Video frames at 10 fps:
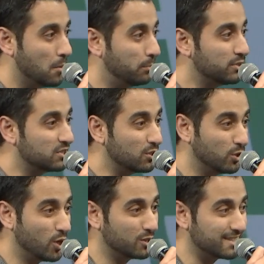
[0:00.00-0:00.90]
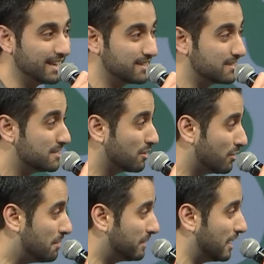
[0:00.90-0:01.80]
puts it alongside a
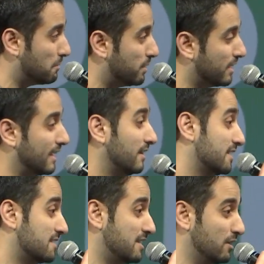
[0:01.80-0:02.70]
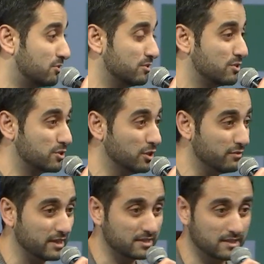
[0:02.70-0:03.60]
CRM KPI like sales and
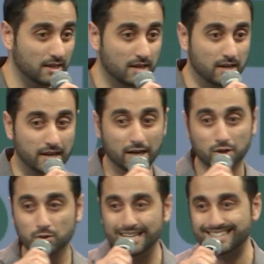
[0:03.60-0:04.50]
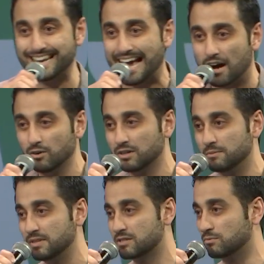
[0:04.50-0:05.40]
service, and creates an
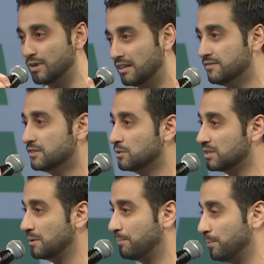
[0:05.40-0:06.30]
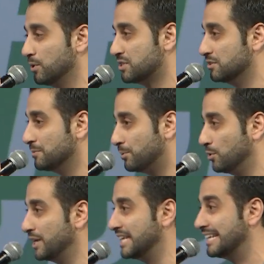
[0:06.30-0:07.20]
outcome that's relevant to what the personal
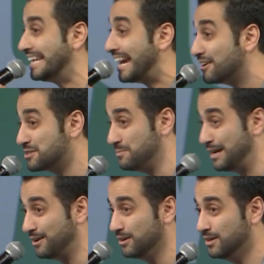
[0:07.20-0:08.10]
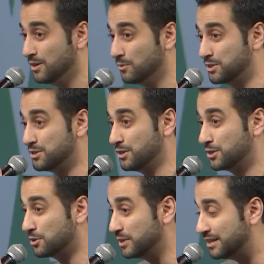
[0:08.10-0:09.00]
employee cares about, which is their
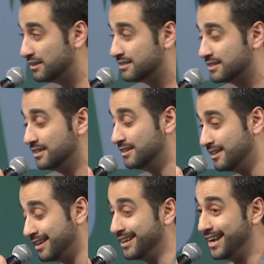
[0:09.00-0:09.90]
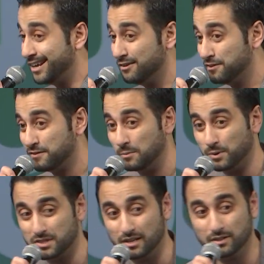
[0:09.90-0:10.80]
careers, and again,
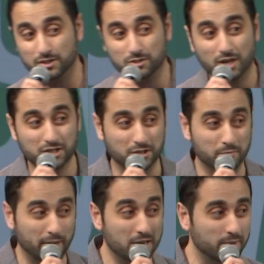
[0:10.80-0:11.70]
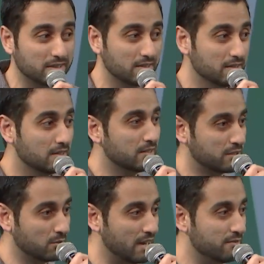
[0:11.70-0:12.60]
50% of their structure of payment,
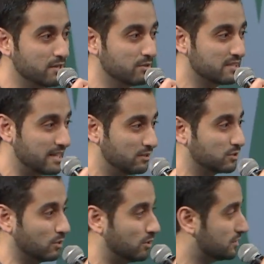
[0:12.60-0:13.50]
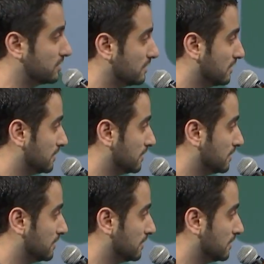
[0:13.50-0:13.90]
their revenue and sales goals.